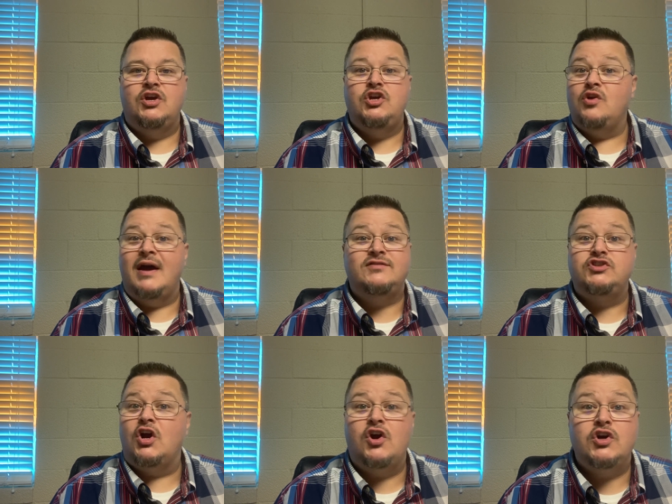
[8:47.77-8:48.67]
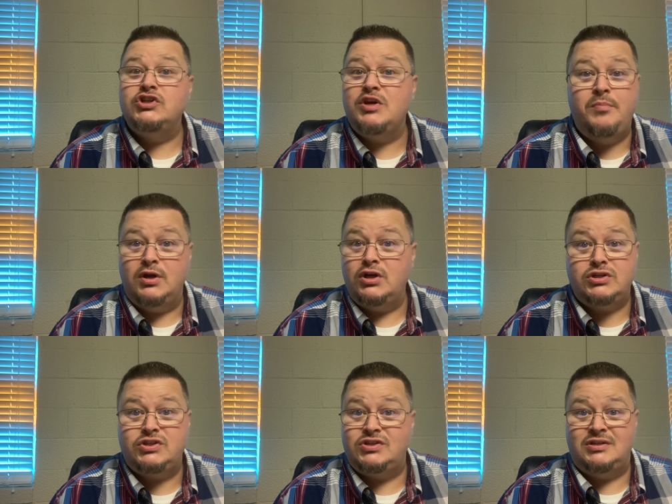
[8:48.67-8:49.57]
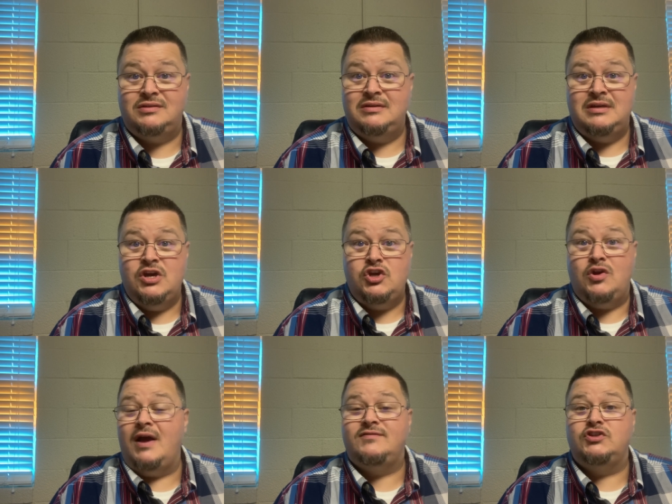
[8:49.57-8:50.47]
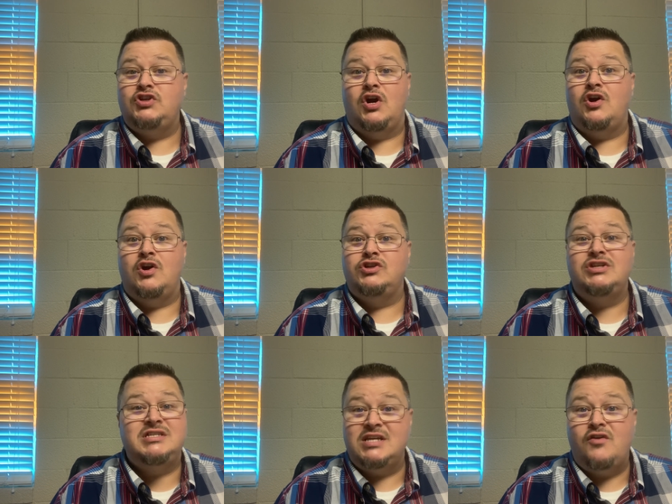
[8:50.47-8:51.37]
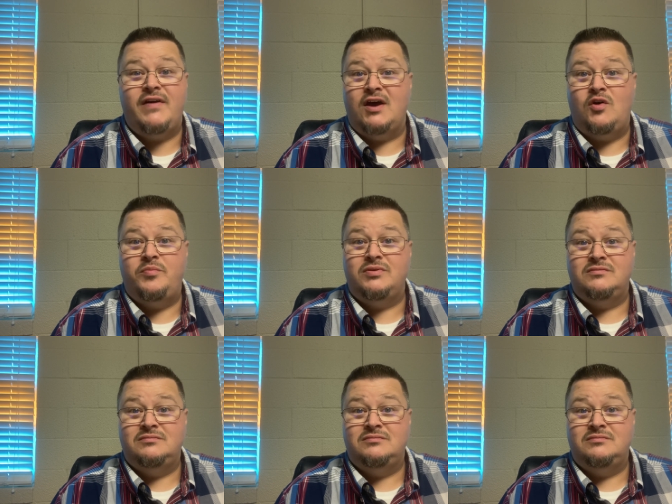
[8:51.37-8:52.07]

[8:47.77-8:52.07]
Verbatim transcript: You don't have to turn to books, you don't have to turn to self help.